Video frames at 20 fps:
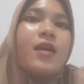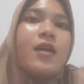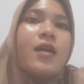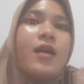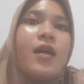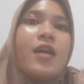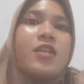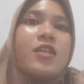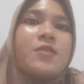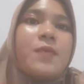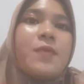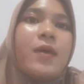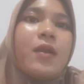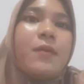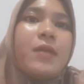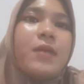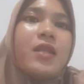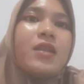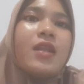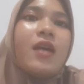
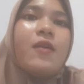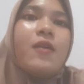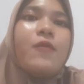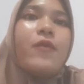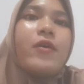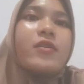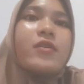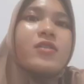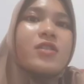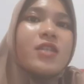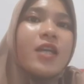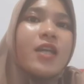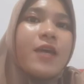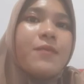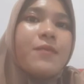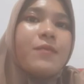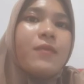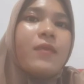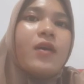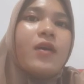Experimental work
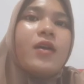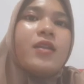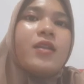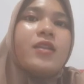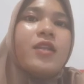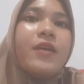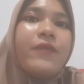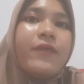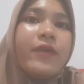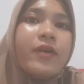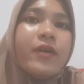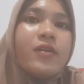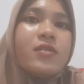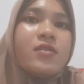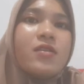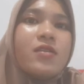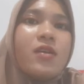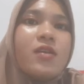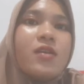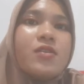scheme: the
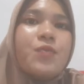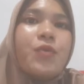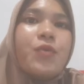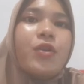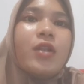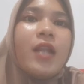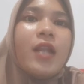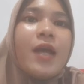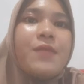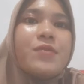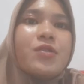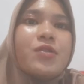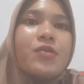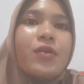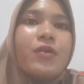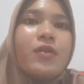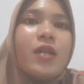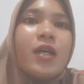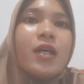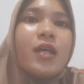first, smooth
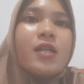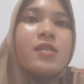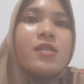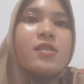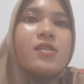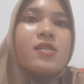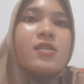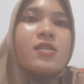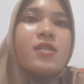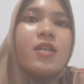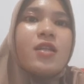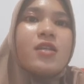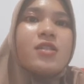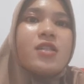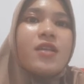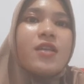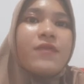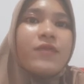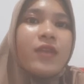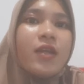limestone and the
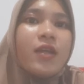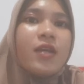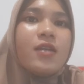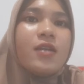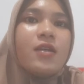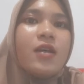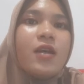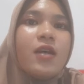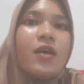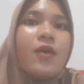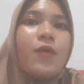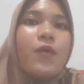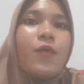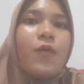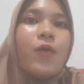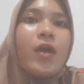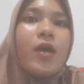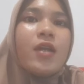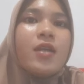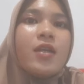shifting,
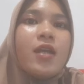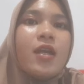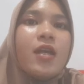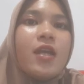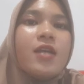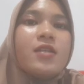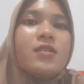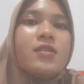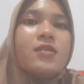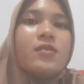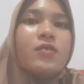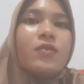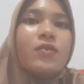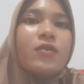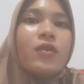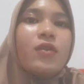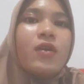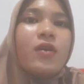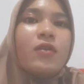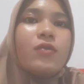weighing
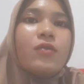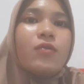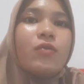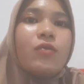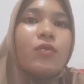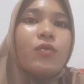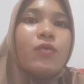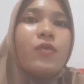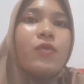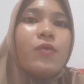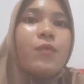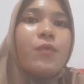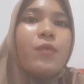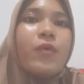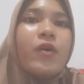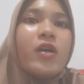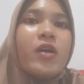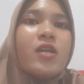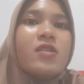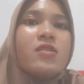
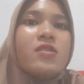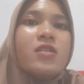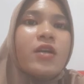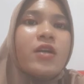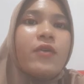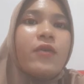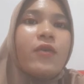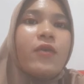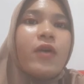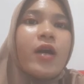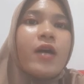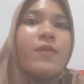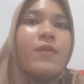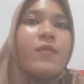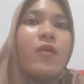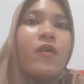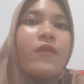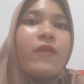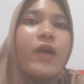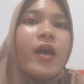2.0
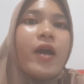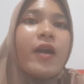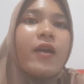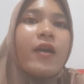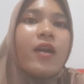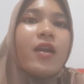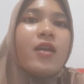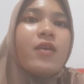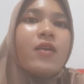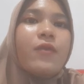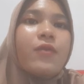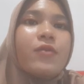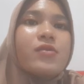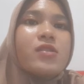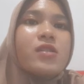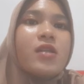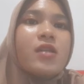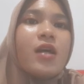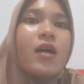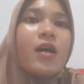gram of already
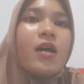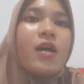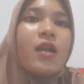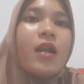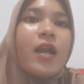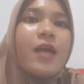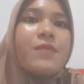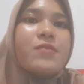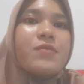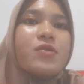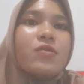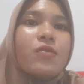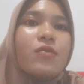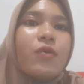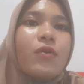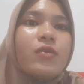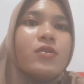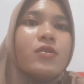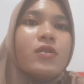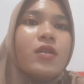crushed
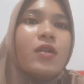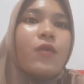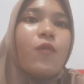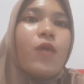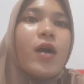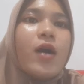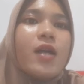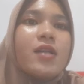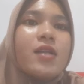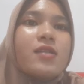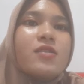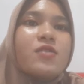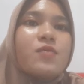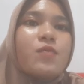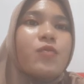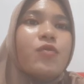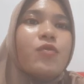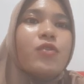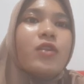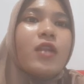limestone, one
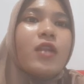smooth